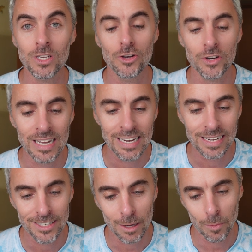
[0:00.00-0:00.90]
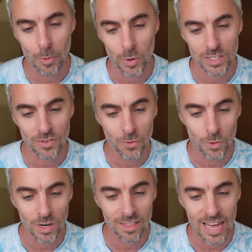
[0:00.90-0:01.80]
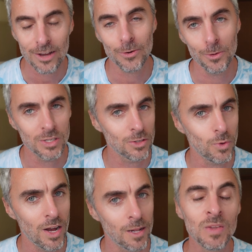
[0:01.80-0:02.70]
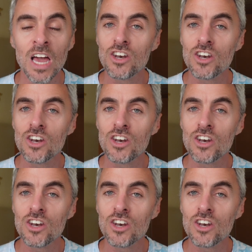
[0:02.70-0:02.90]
you're going to get double points for that cruise as well.